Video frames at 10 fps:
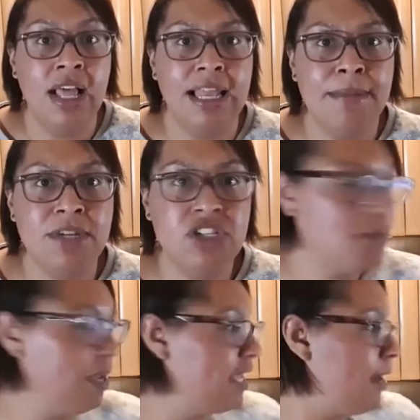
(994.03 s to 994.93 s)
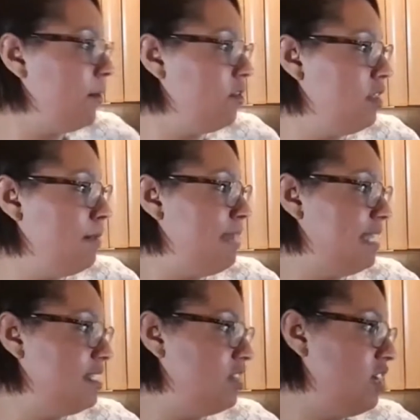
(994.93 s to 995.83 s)
Let me just pick up on the
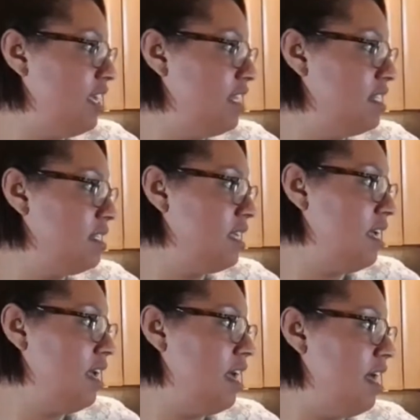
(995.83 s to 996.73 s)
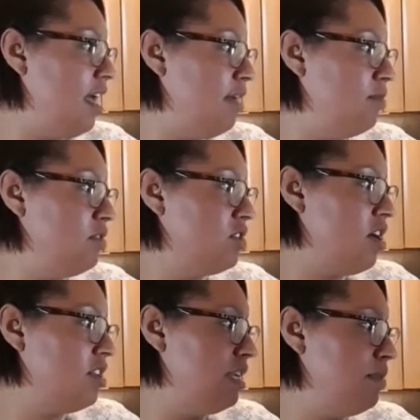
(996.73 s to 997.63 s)
messages, which I
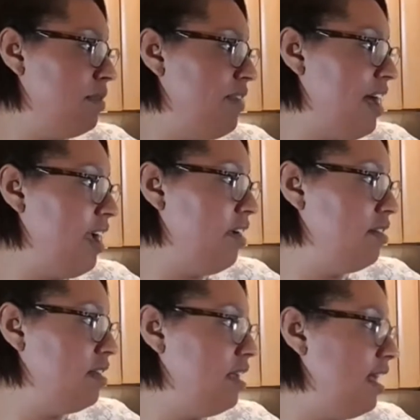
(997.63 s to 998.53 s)
can't see on my phone.